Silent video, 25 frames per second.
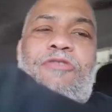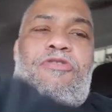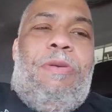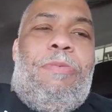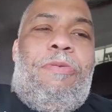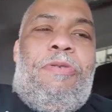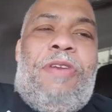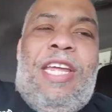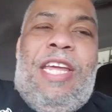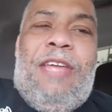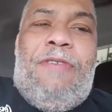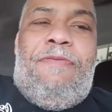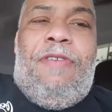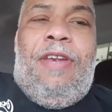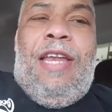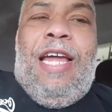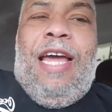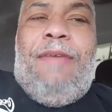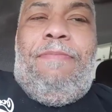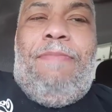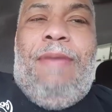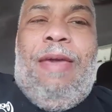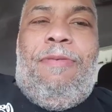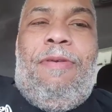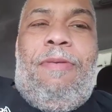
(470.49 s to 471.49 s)
Triple D for
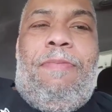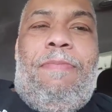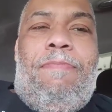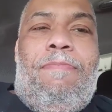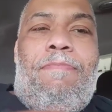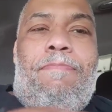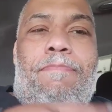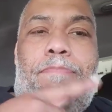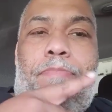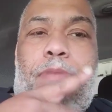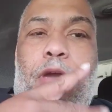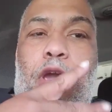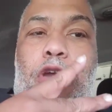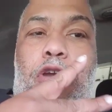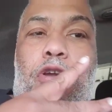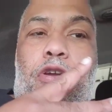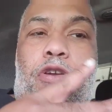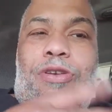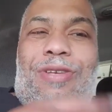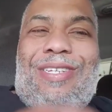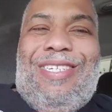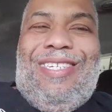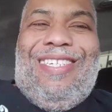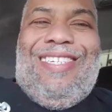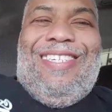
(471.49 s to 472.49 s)
life, baby.
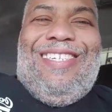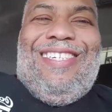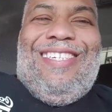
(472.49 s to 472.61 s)
Peace.